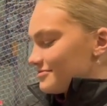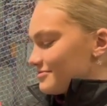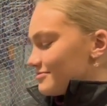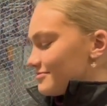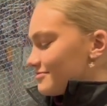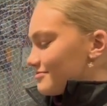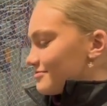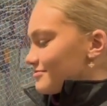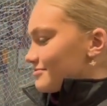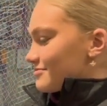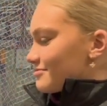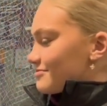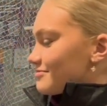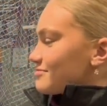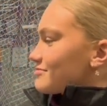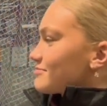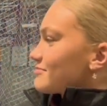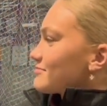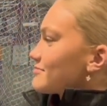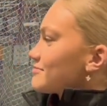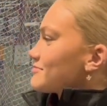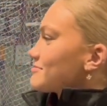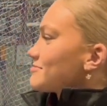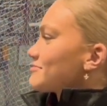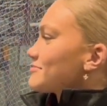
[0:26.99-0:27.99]

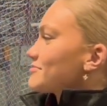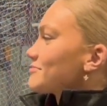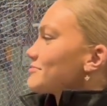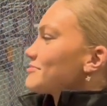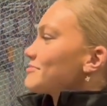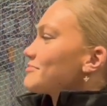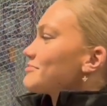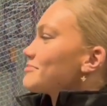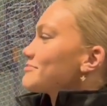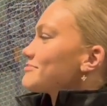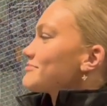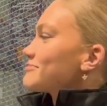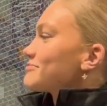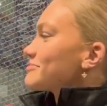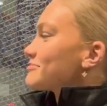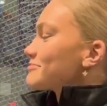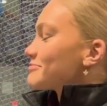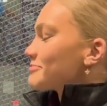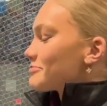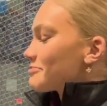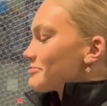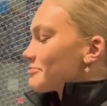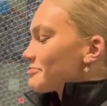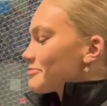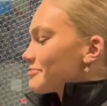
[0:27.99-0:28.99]

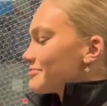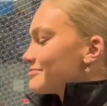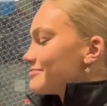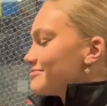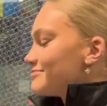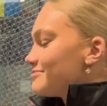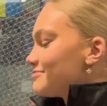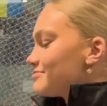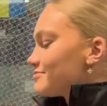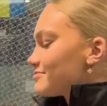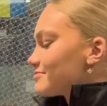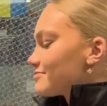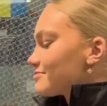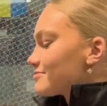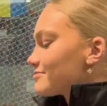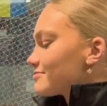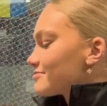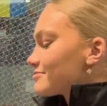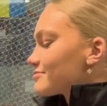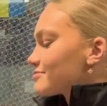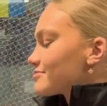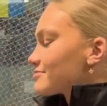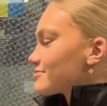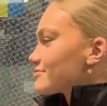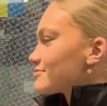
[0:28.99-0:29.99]

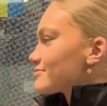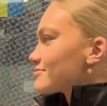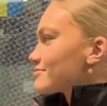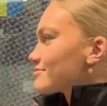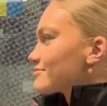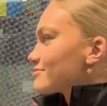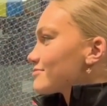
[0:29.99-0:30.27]
[no speech]